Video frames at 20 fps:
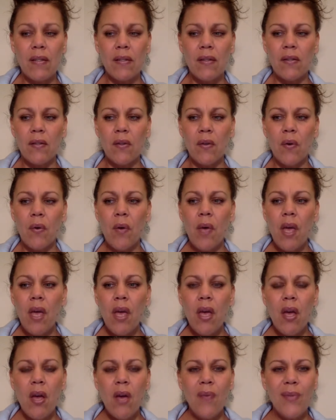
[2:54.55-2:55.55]
So
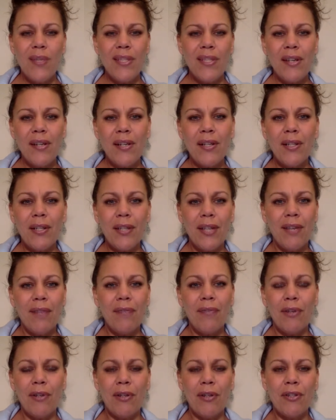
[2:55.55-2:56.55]
we started looking
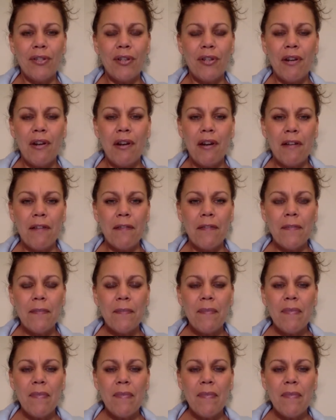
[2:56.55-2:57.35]
for an alternative,